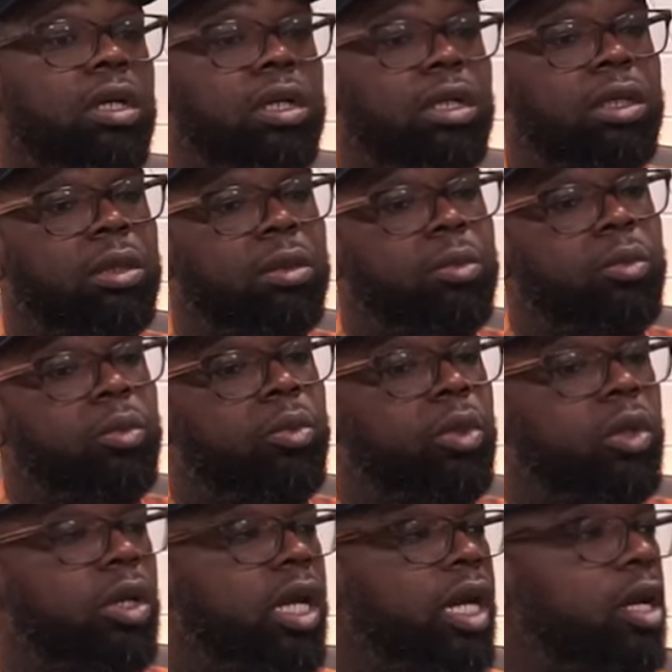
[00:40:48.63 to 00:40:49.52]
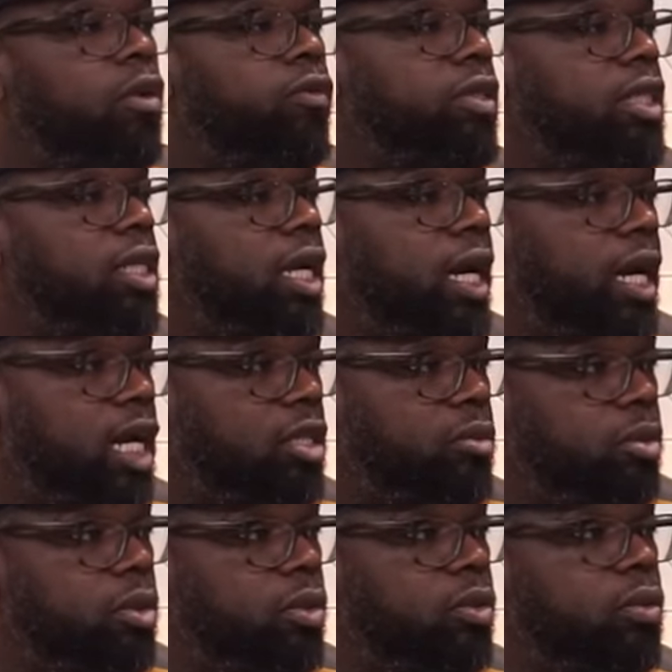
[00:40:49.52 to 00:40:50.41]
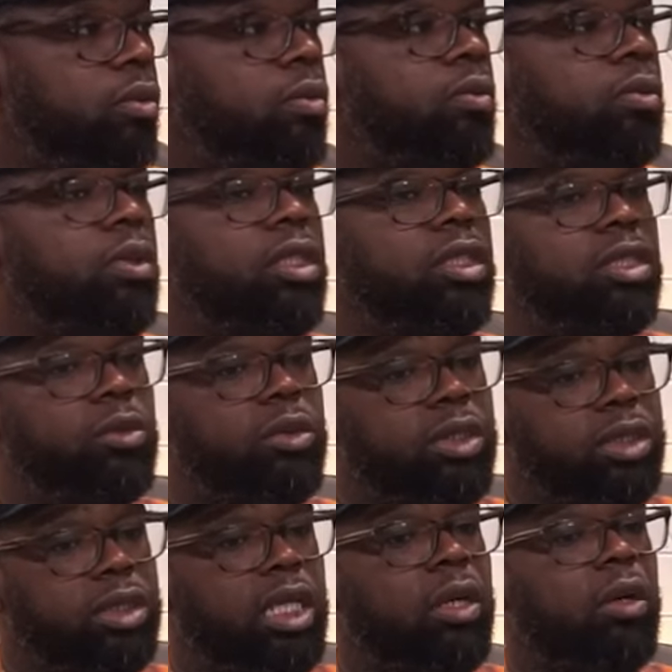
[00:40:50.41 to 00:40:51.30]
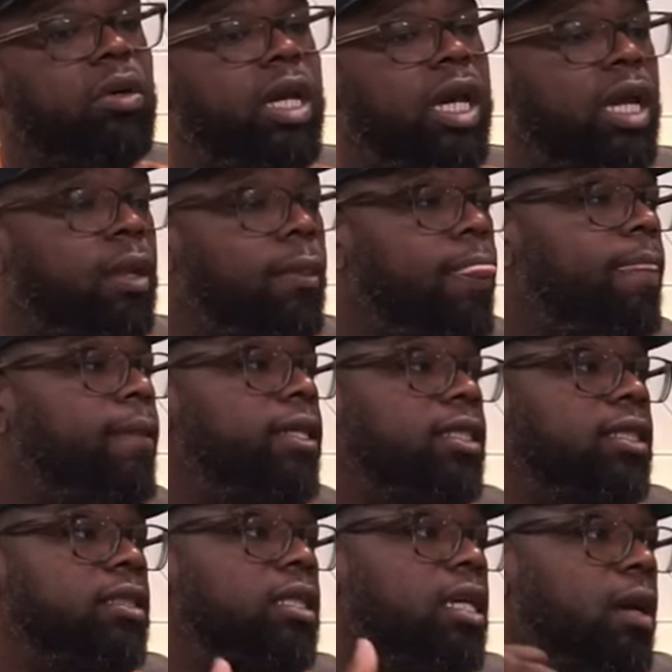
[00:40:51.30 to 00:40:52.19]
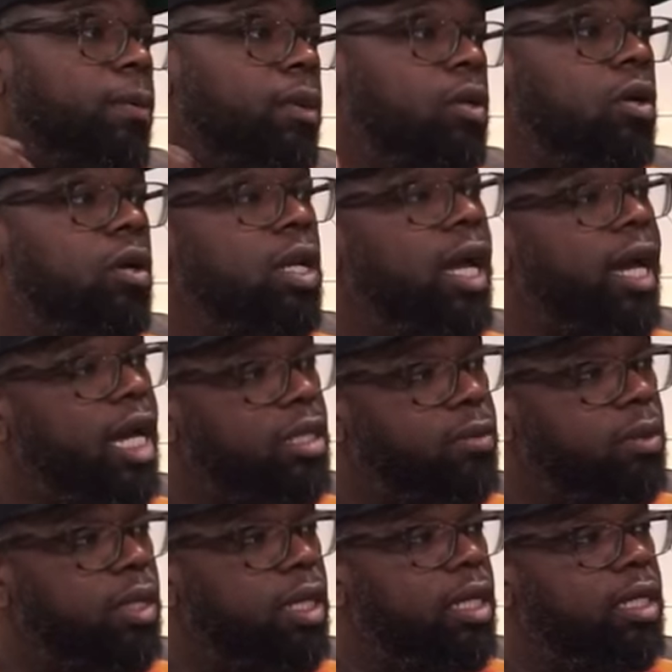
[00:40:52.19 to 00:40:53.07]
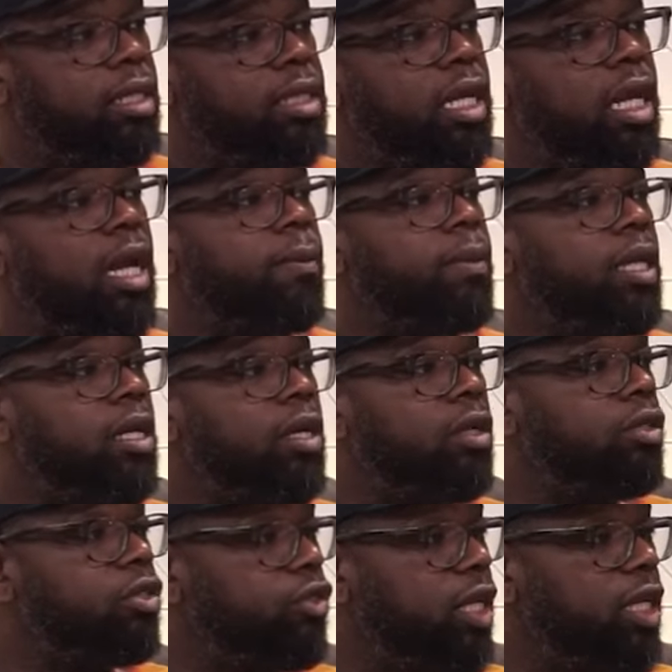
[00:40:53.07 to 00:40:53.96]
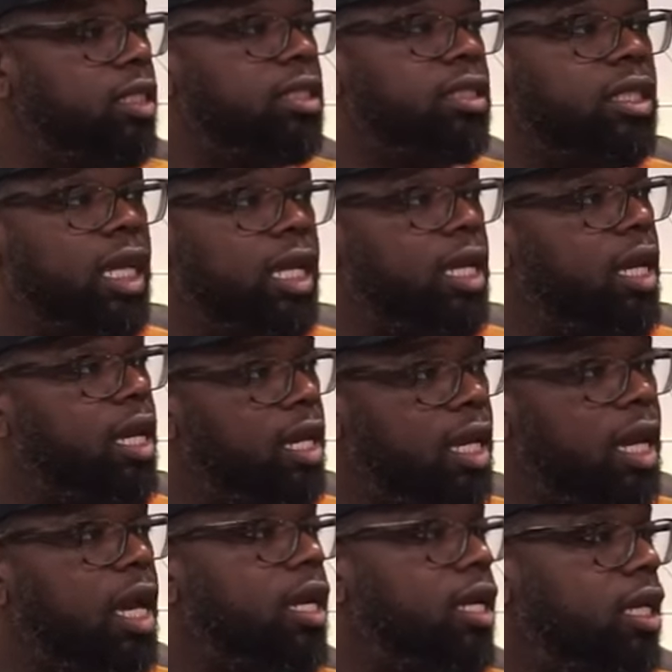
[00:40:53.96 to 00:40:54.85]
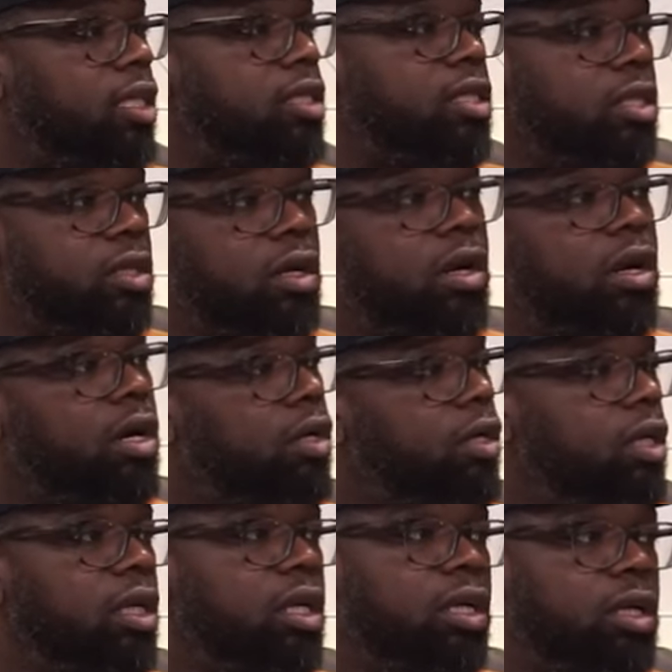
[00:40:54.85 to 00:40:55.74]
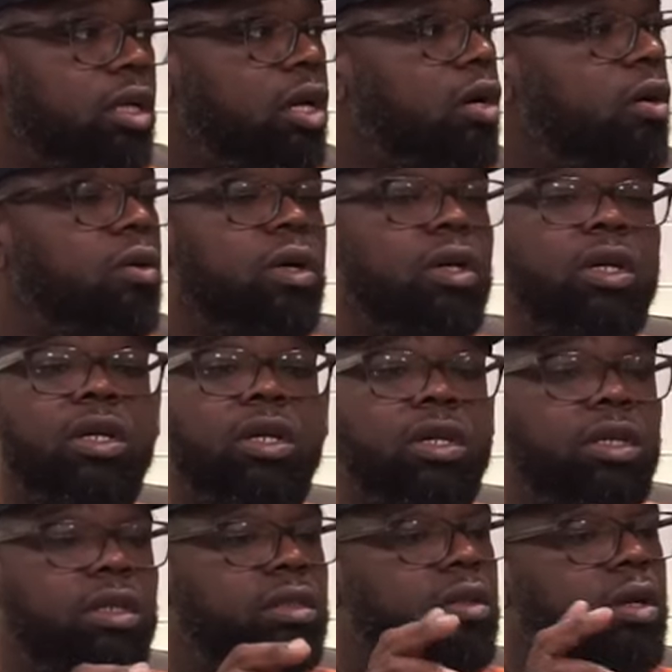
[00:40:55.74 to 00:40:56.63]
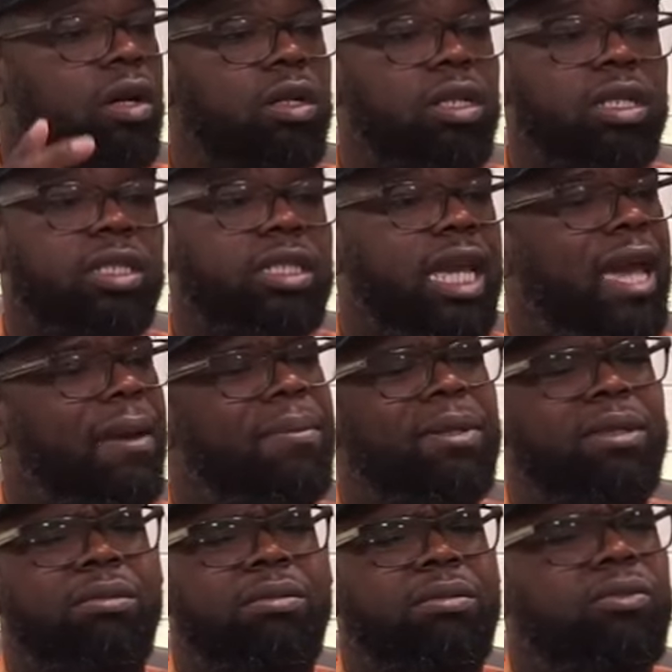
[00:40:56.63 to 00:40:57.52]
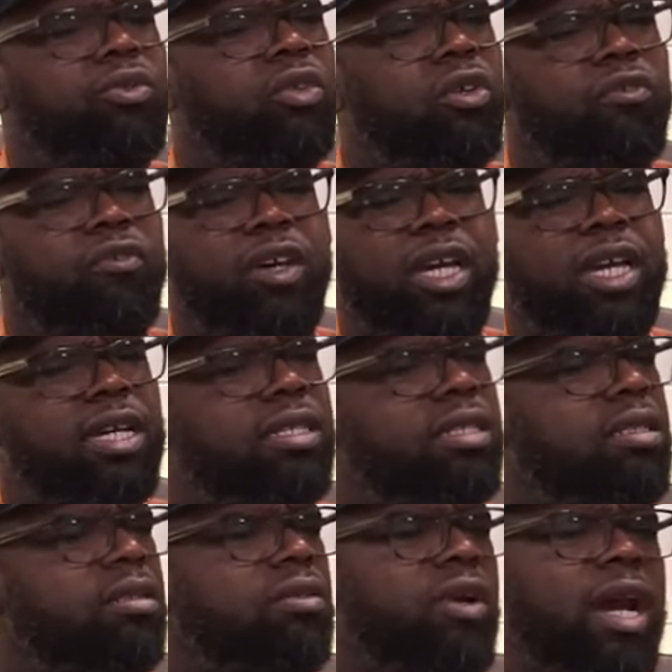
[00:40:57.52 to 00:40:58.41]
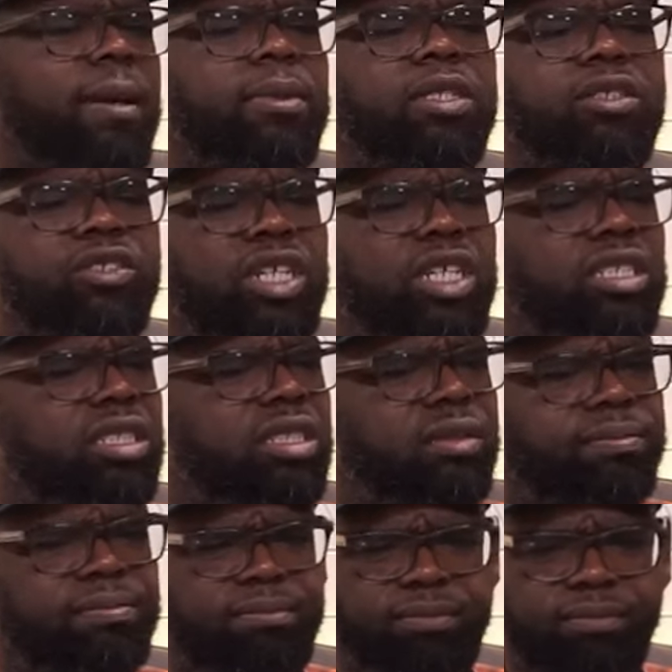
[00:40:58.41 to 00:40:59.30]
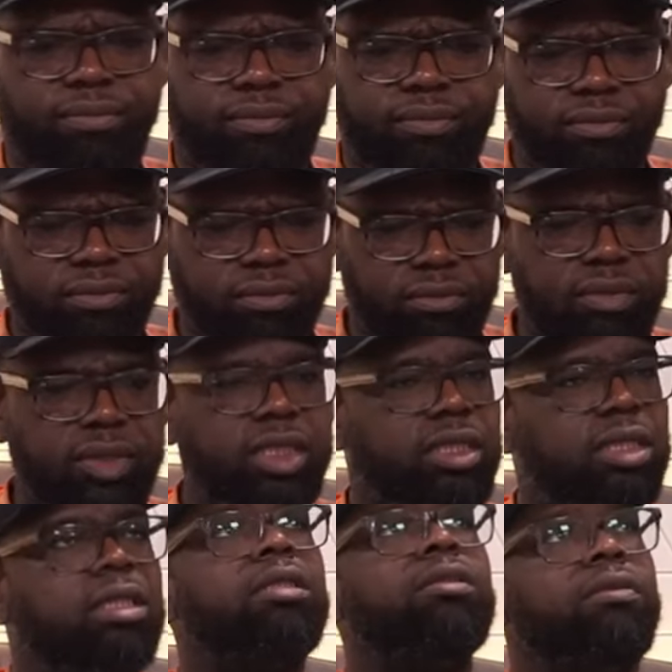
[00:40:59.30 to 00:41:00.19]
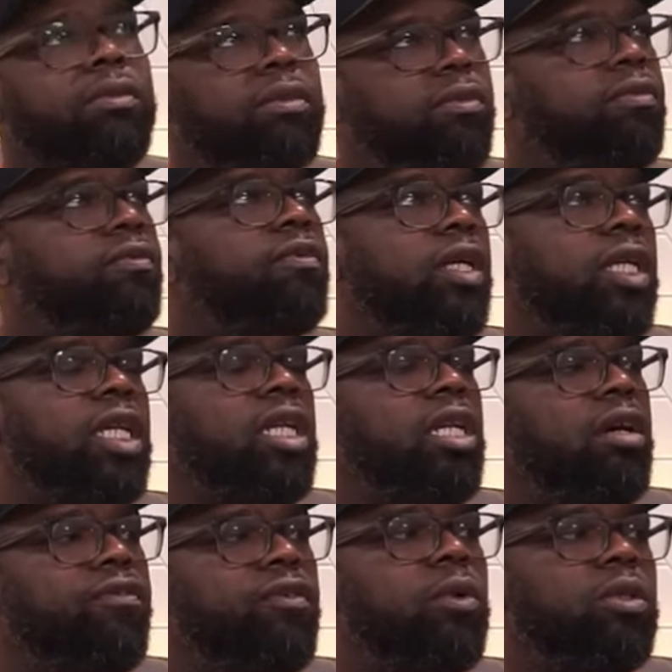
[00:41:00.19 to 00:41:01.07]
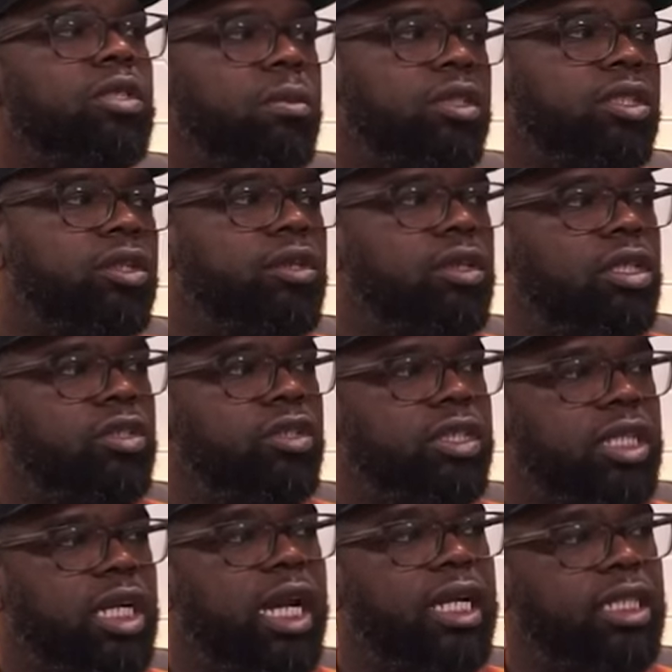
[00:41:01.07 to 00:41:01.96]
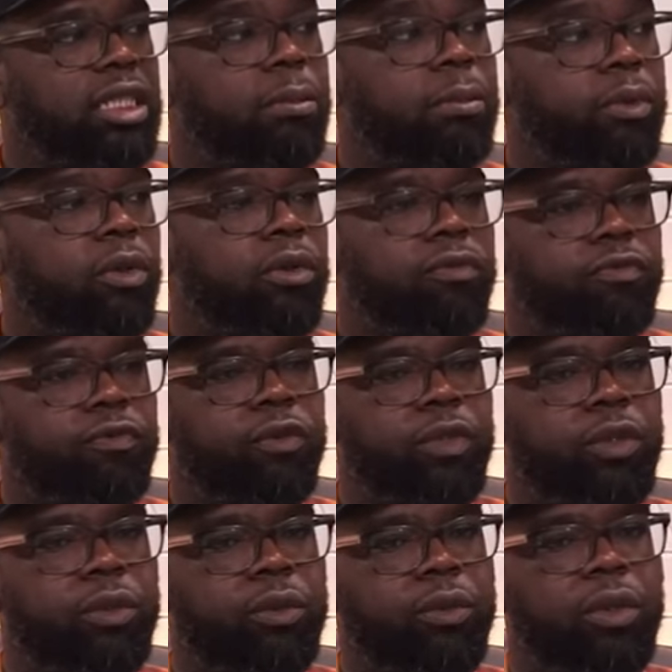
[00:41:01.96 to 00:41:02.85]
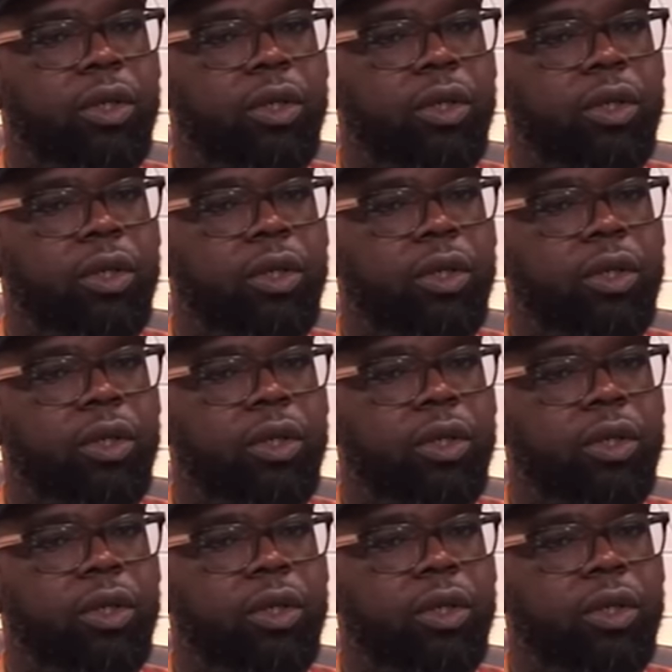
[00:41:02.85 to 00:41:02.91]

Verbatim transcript: Um, we're gonna head over to the hospital. And she was just like, okay, listen, I'm gonna call the hospital ahead of time, get her dressed, yada yada yada, get to the car, go. All of this happened real fast. Grabbed the dress. Funny enough, it was a maternity dress that I actually bought for you.